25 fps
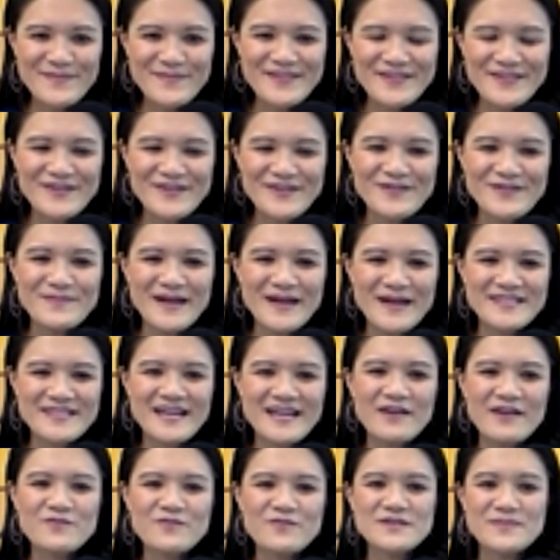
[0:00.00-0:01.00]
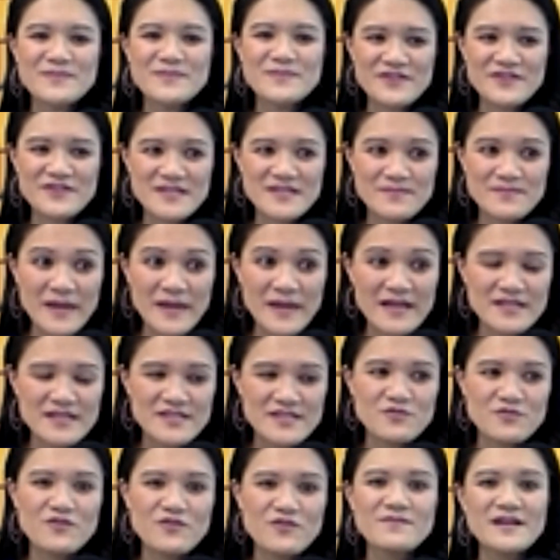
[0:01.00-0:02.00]
You know, my time was better
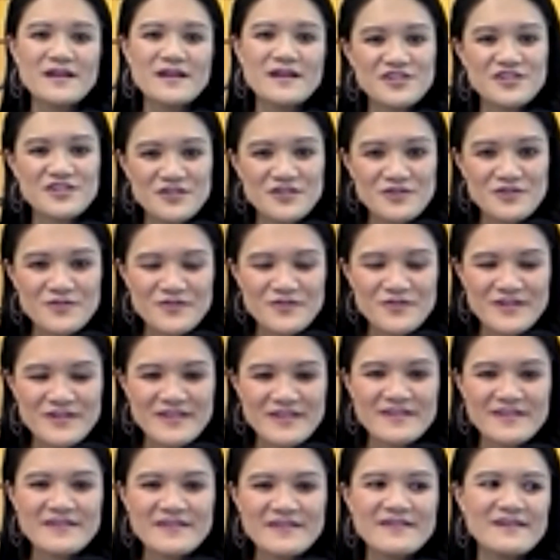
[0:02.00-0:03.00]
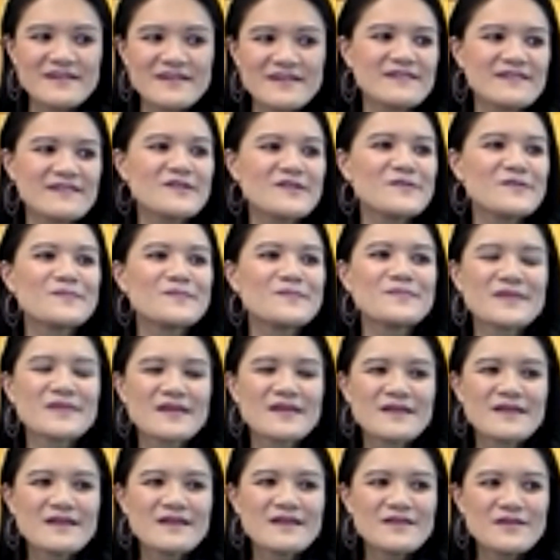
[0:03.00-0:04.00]
spent with my children, um,
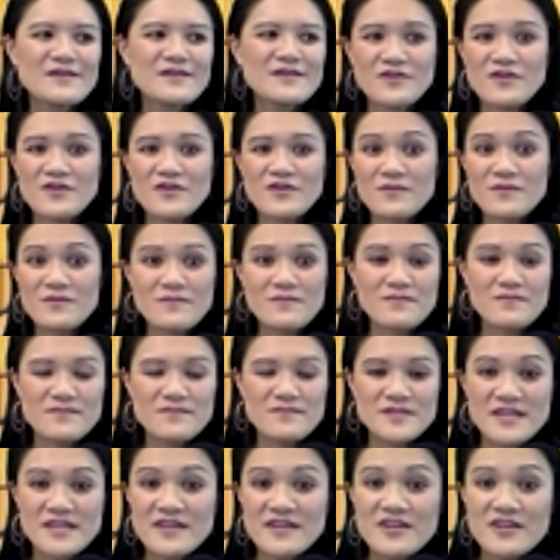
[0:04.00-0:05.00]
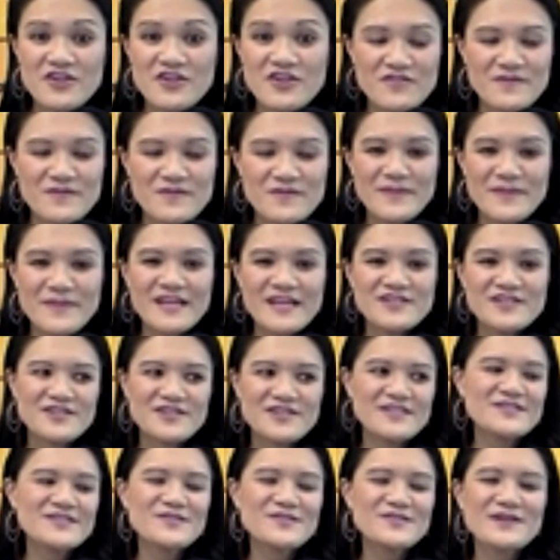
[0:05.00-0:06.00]
you know, taking care of my
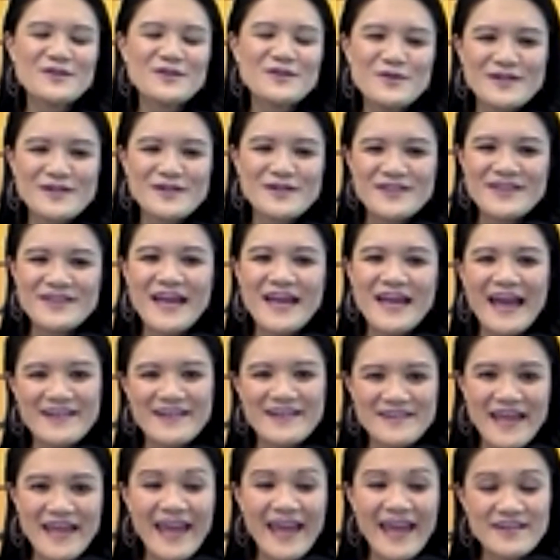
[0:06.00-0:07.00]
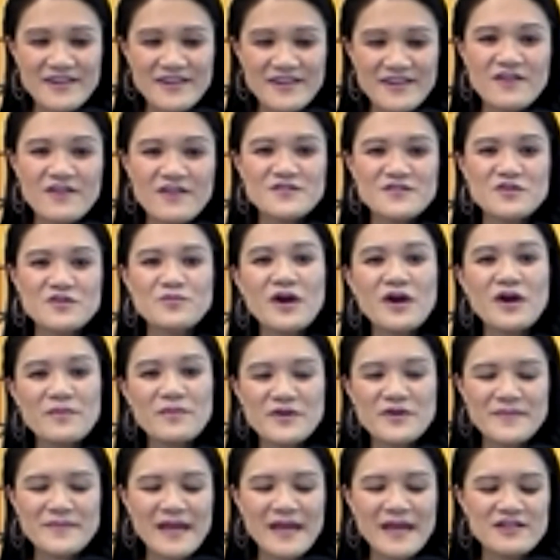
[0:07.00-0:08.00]
patients. So I quickly had handed off to a
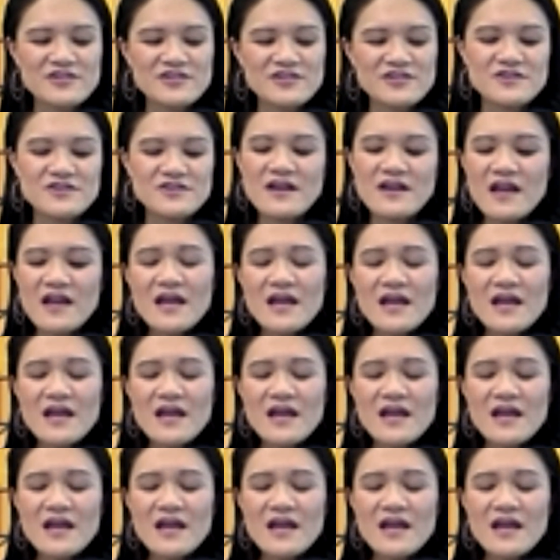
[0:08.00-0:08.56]
property manager.